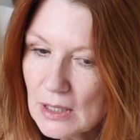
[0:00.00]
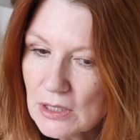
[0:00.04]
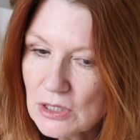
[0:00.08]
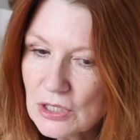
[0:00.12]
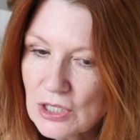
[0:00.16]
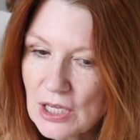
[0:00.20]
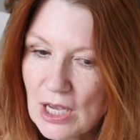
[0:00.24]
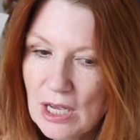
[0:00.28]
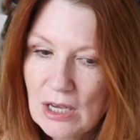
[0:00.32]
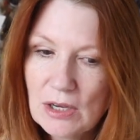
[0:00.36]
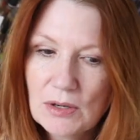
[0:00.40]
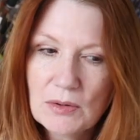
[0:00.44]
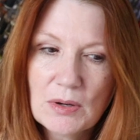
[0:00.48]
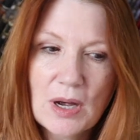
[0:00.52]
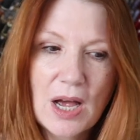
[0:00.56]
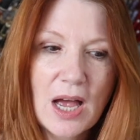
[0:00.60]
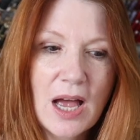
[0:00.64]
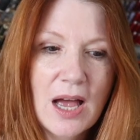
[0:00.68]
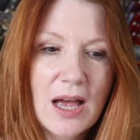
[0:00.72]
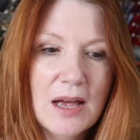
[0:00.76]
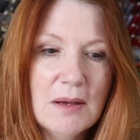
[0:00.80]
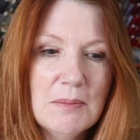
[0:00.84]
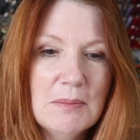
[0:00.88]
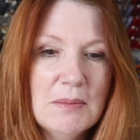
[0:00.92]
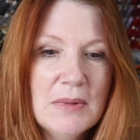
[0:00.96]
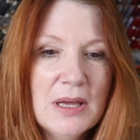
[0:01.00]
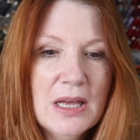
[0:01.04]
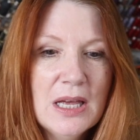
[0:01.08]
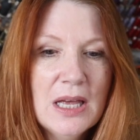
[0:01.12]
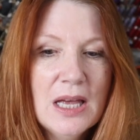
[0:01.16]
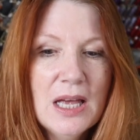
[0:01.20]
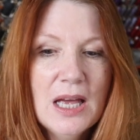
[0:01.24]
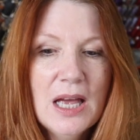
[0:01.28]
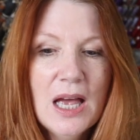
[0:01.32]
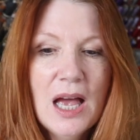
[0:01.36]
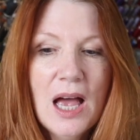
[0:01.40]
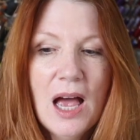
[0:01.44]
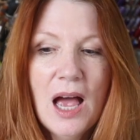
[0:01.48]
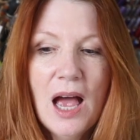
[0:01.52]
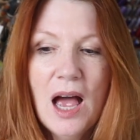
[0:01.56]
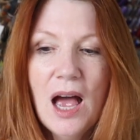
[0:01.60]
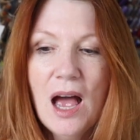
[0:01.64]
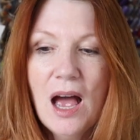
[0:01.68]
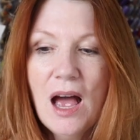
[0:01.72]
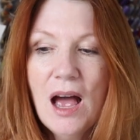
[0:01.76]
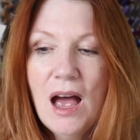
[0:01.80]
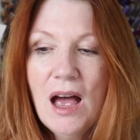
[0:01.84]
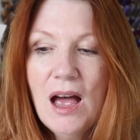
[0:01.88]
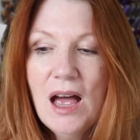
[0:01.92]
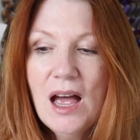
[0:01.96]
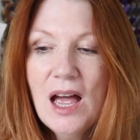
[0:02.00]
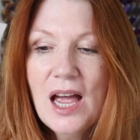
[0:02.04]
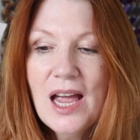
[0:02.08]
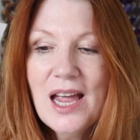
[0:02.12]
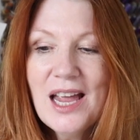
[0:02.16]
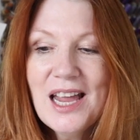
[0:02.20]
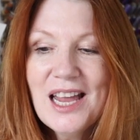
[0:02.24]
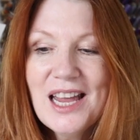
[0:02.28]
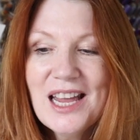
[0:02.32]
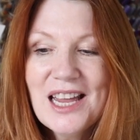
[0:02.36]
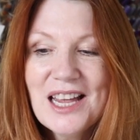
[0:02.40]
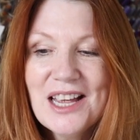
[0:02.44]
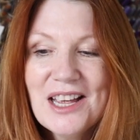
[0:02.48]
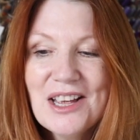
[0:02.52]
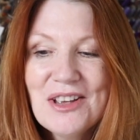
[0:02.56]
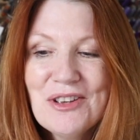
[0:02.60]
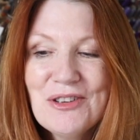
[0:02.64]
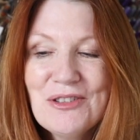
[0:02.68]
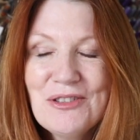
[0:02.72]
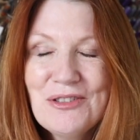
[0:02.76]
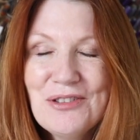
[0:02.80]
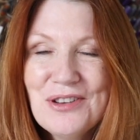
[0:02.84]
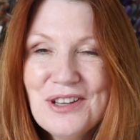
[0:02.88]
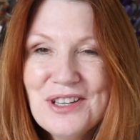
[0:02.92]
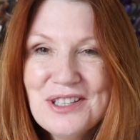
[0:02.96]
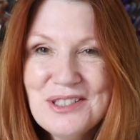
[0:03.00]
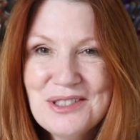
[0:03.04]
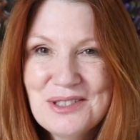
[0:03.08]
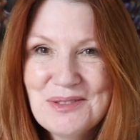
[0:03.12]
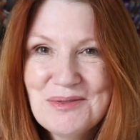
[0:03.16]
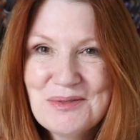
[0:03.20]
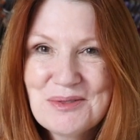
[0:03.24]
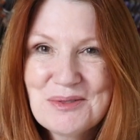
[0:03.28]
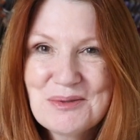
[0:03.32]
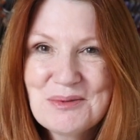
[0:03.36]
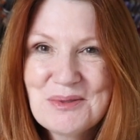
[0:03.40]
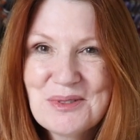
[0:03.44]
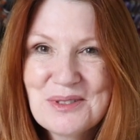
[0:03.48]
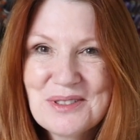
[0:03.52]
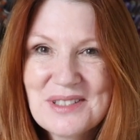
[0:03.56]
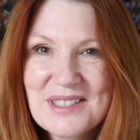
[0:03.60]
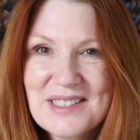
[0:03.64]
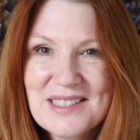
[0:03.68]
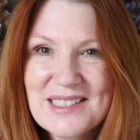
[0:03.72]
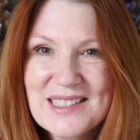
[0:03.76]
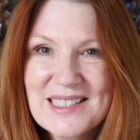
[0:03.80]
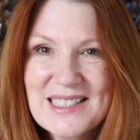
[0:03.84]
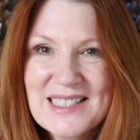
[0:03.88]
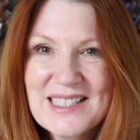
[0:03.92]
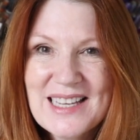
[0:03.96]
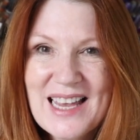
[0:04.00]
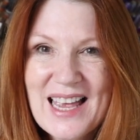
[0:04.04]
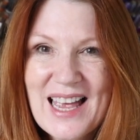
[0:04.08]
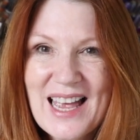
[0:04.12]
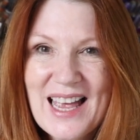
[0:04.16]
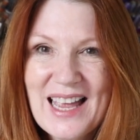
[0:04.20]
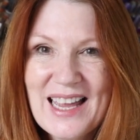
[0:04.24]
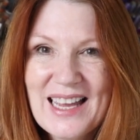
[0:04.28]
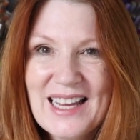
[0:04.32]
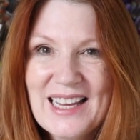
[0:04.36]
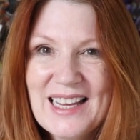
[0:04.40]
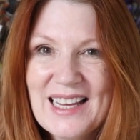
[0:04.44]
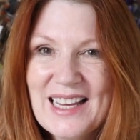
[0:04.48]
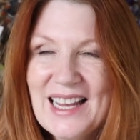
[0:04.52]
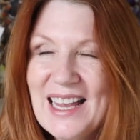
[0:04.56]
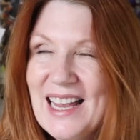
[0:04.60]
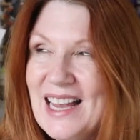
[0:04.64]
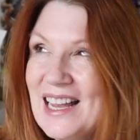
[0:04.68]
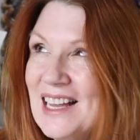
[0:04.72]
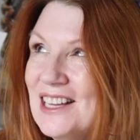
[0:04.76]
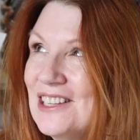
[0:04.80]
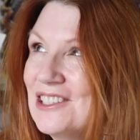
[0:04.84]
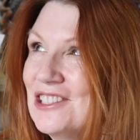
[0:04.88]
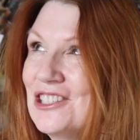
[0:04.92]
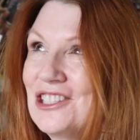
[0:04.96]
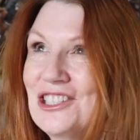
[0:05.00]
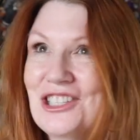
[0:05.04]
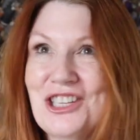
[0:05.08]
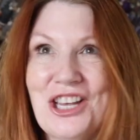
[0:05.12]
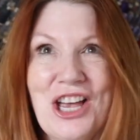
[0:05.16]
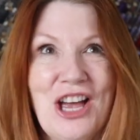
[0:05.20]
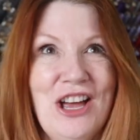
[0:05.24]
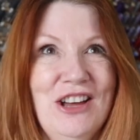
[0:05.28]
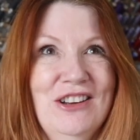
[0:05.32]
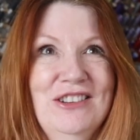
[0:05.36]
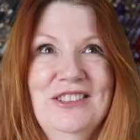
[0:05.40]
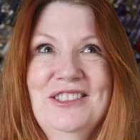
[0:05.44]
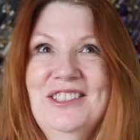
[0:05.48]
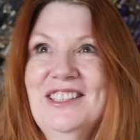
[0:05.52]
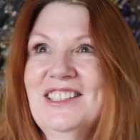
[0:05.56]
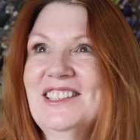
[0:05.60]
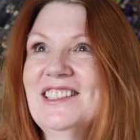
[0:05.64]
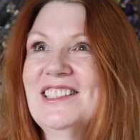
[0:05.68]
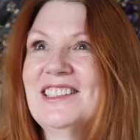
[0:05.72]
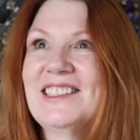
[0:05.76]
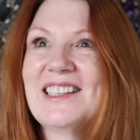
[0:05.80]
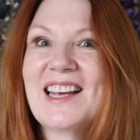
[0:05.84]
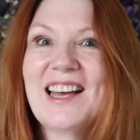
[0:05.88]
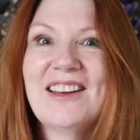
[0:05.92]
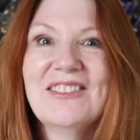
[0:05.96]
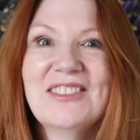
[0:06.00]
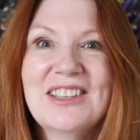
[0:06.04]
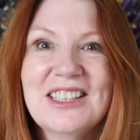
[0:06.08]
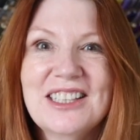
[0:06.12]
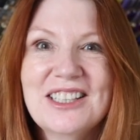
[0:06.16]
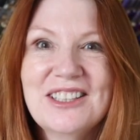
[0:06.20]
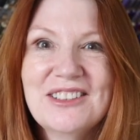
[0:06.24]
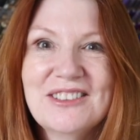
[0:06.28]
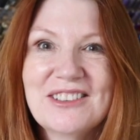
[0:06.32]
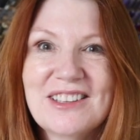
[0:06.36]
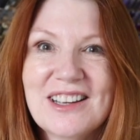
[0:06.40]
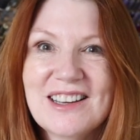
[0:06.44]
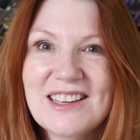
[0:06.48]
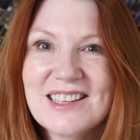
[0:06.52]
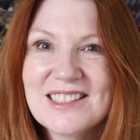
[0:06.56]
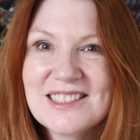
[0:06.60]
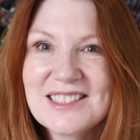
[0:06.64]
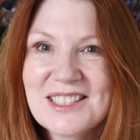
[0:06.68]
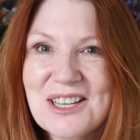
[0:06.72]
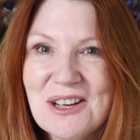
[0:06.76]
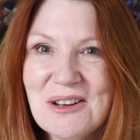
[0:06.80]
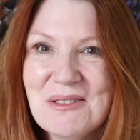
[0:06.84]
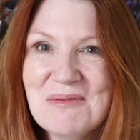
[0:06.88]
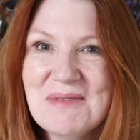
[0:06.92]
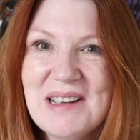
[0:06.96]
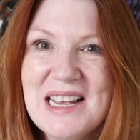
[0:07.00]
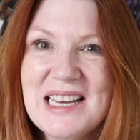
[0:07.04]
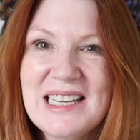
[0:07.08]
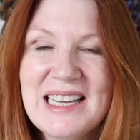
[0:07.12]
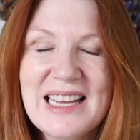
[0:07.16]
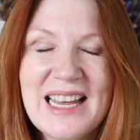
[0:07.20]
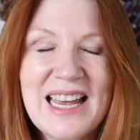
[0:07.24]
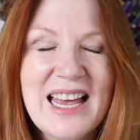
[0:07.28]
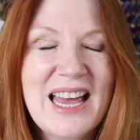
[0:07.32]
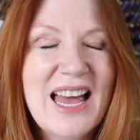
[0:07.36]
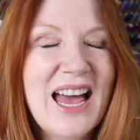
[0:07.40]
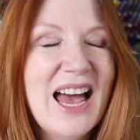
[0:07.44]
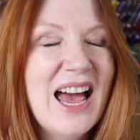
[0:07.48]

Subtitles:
So I first of all wanted to say it's so good having you guys comment.